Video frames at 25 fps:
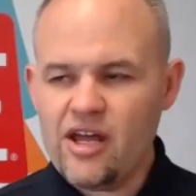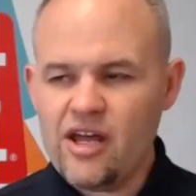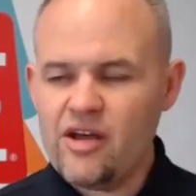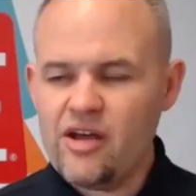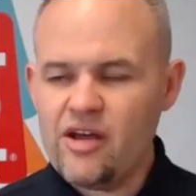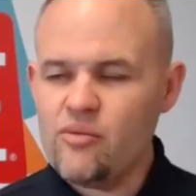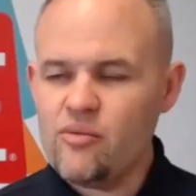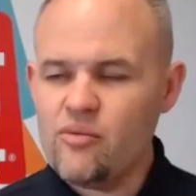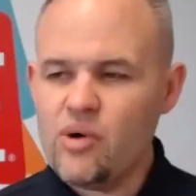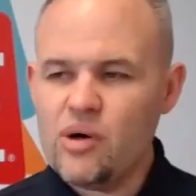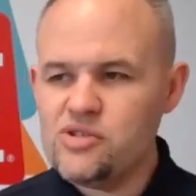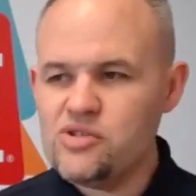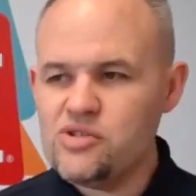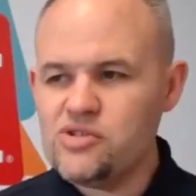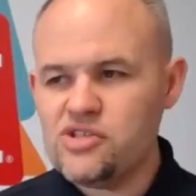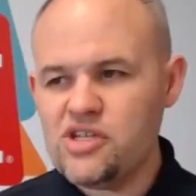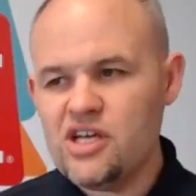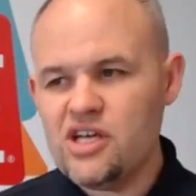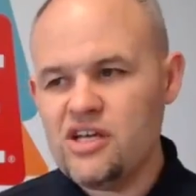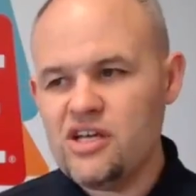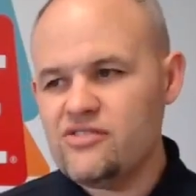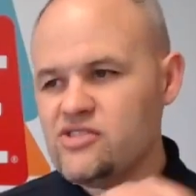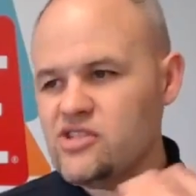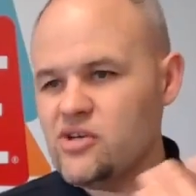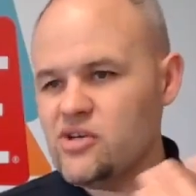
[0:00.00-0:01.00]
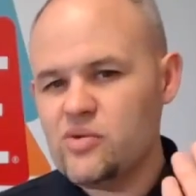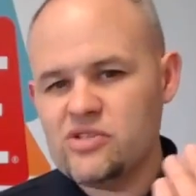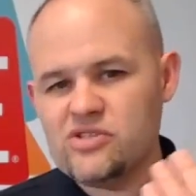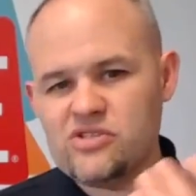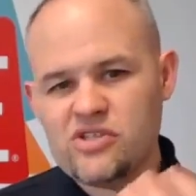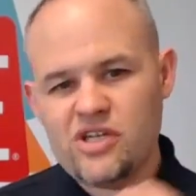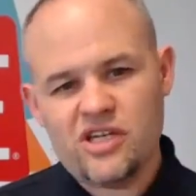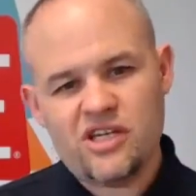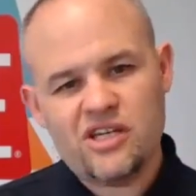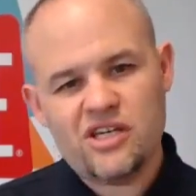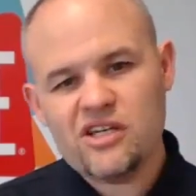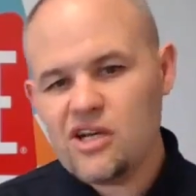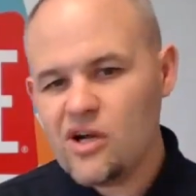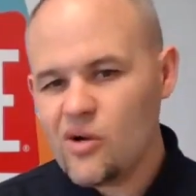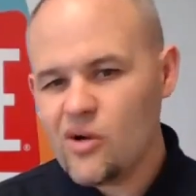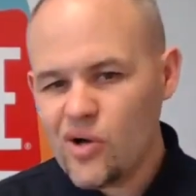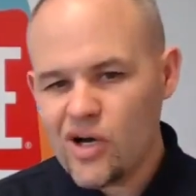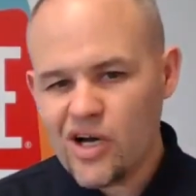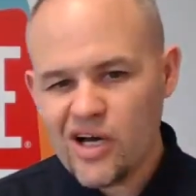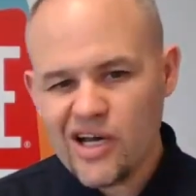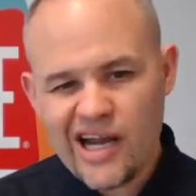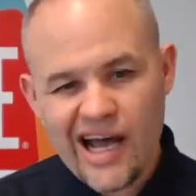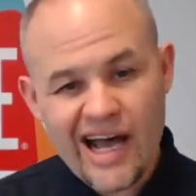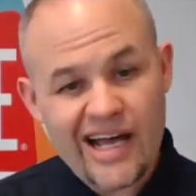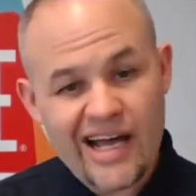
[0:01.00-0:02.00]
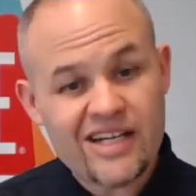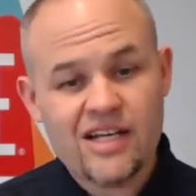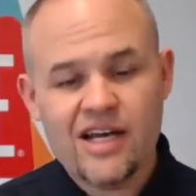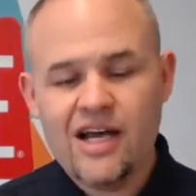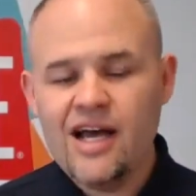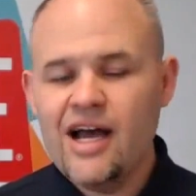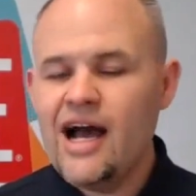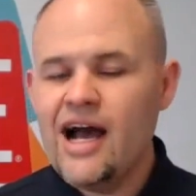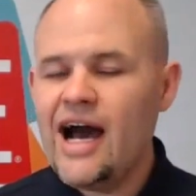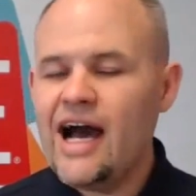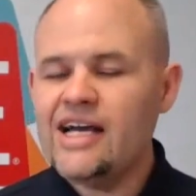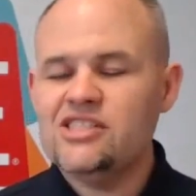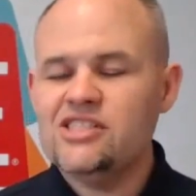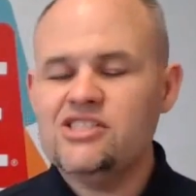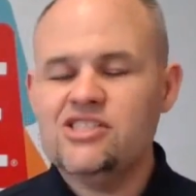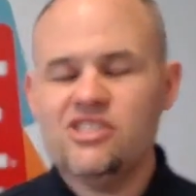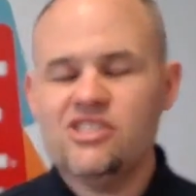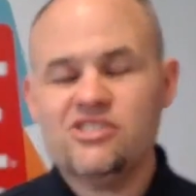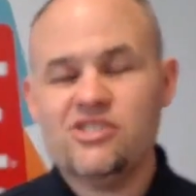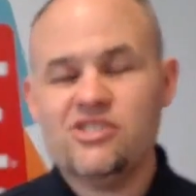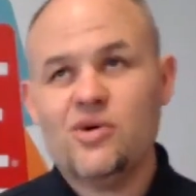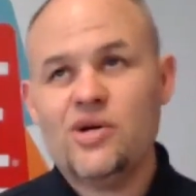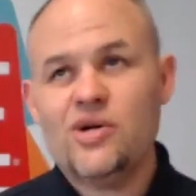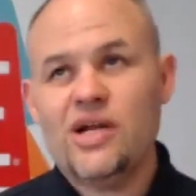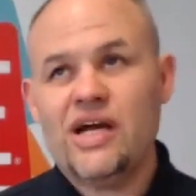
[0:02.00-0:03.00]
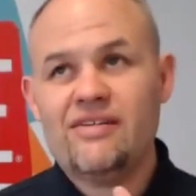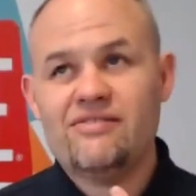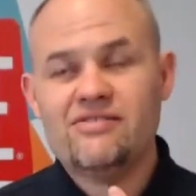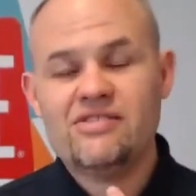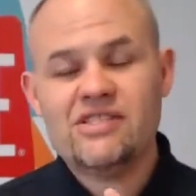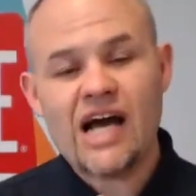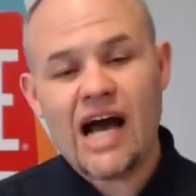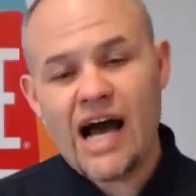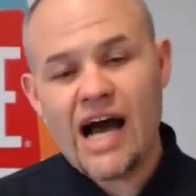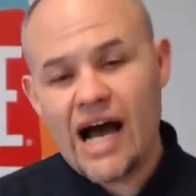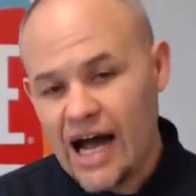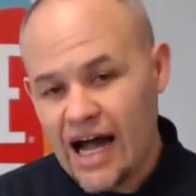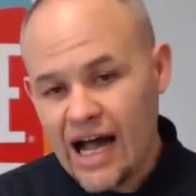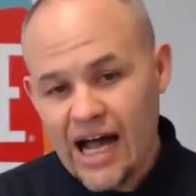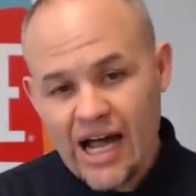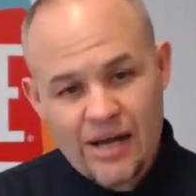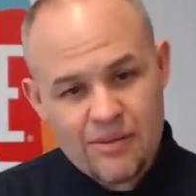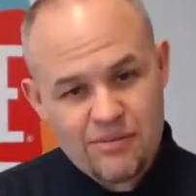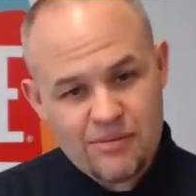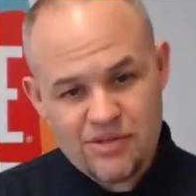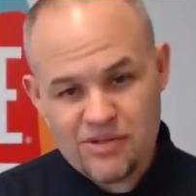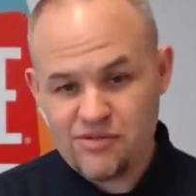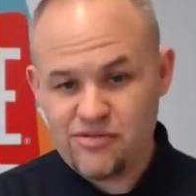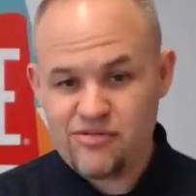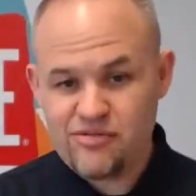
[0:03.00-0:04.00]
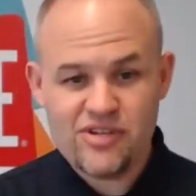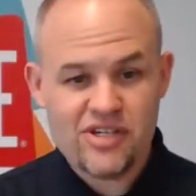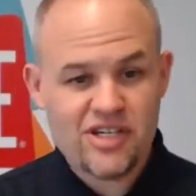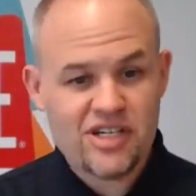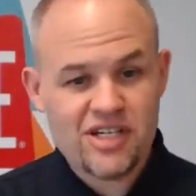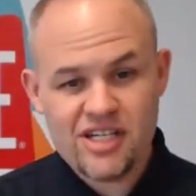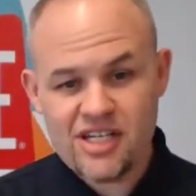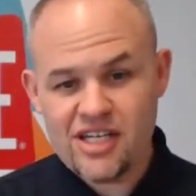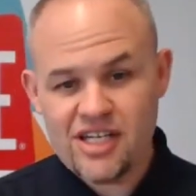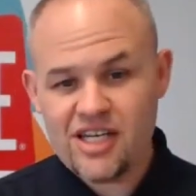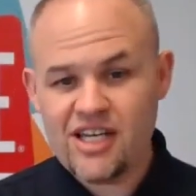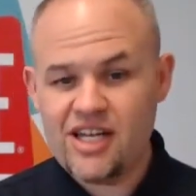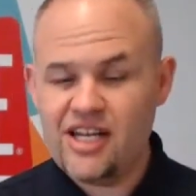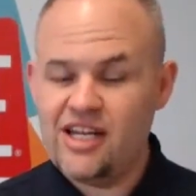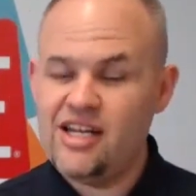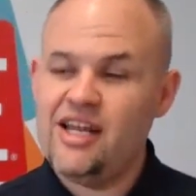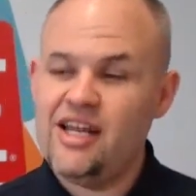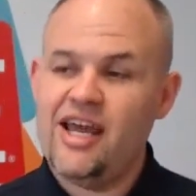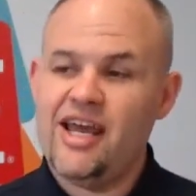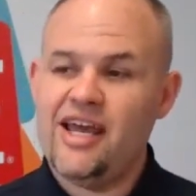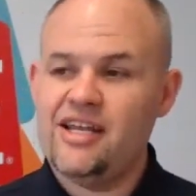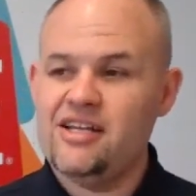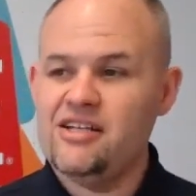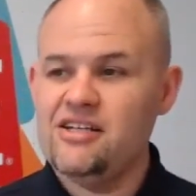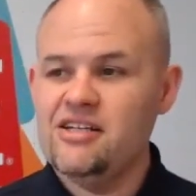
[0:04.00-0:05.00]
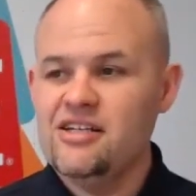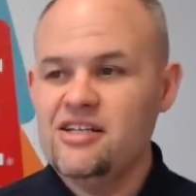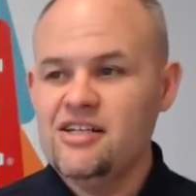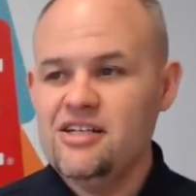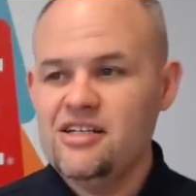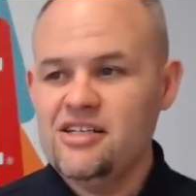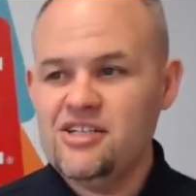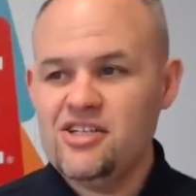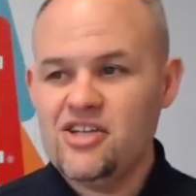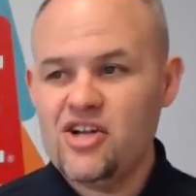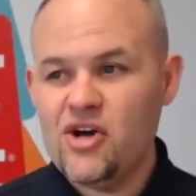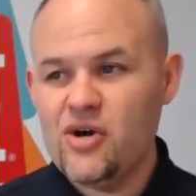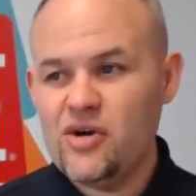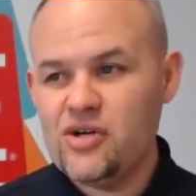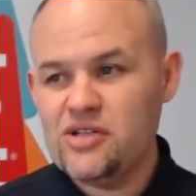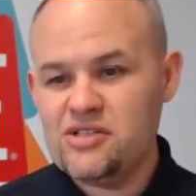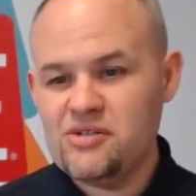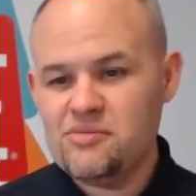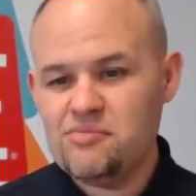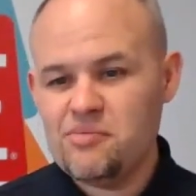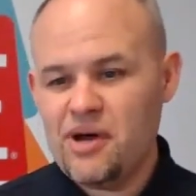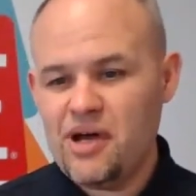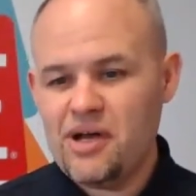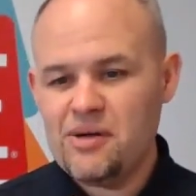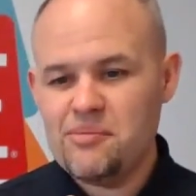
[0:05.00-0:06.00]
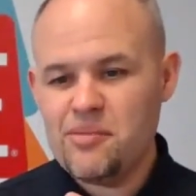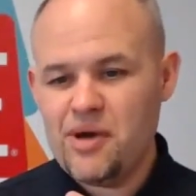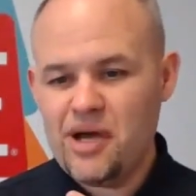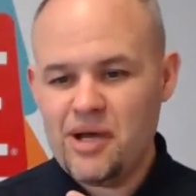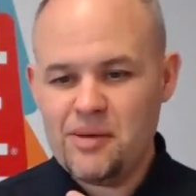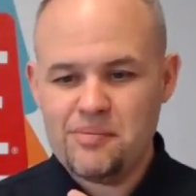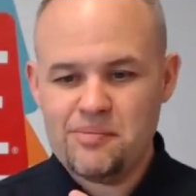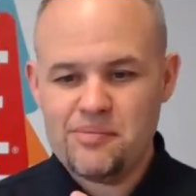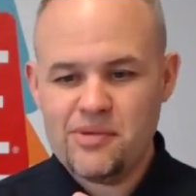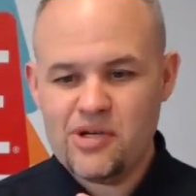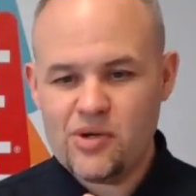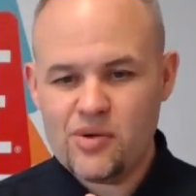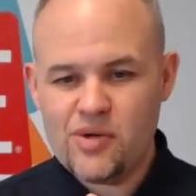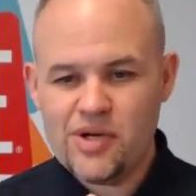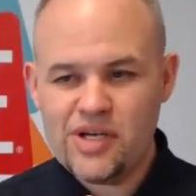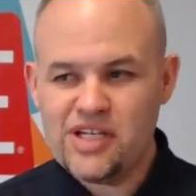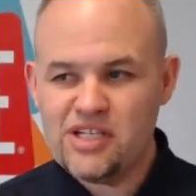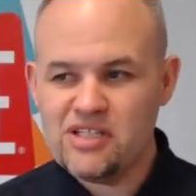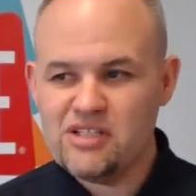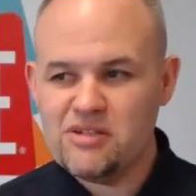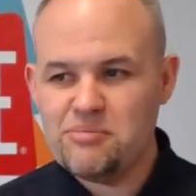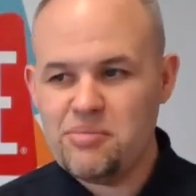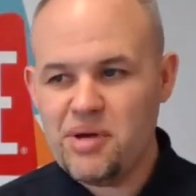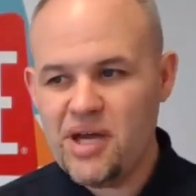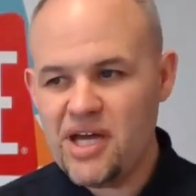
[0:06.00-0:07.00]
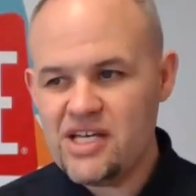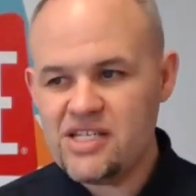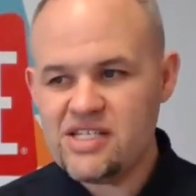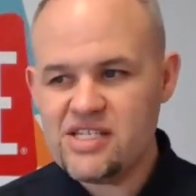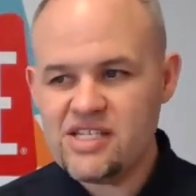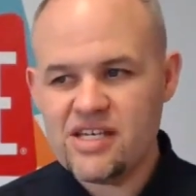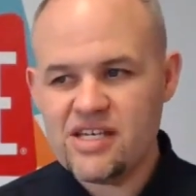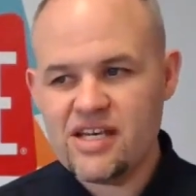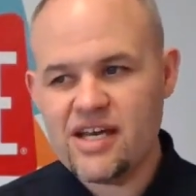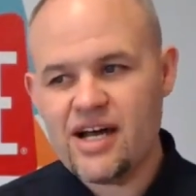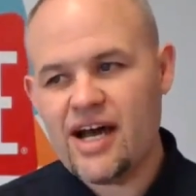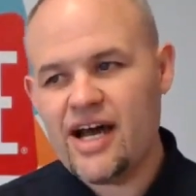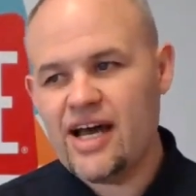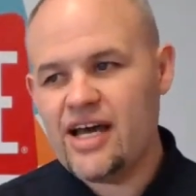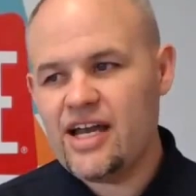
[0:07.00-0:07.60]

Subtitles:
what would you say if someone's like, you know what, I just don't have time to fit it in, and it's my curriculum pacing guide.